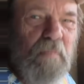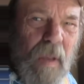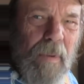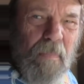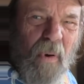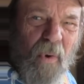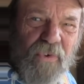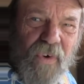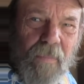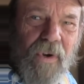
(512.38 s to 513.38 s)
maybe
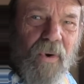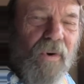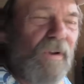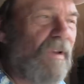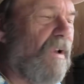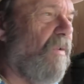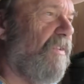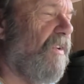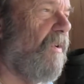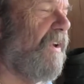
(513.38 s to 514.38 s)
poultry manure a little
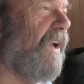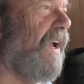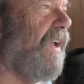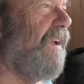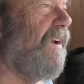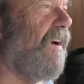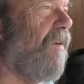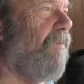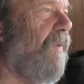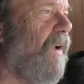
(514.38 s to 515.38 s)
is okay,
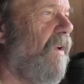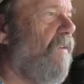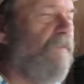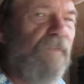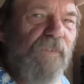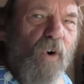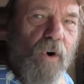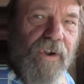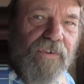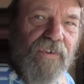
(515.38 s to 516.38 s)

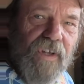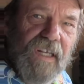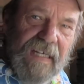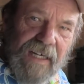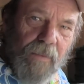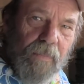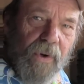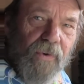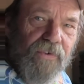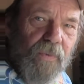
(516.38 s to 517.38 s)
forest
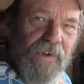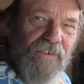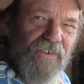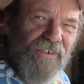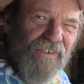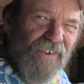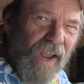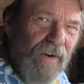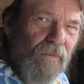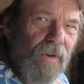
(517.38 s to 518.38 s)
compost, which
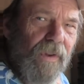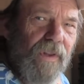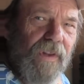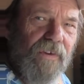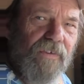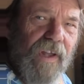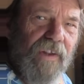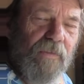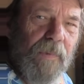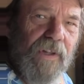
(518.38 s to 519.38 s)
generally these
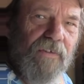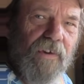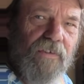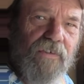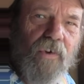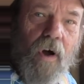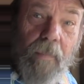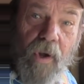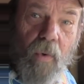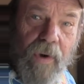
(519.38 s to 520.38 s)
days means it's
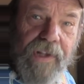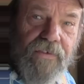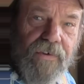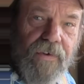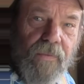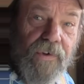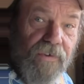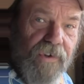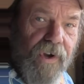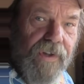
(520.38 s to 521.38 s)
sawmill waste, which
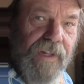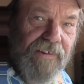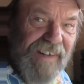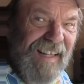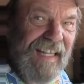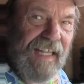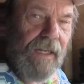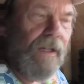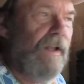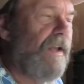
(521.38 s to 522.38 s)
is good. That's
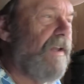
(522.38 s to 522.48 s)
clean.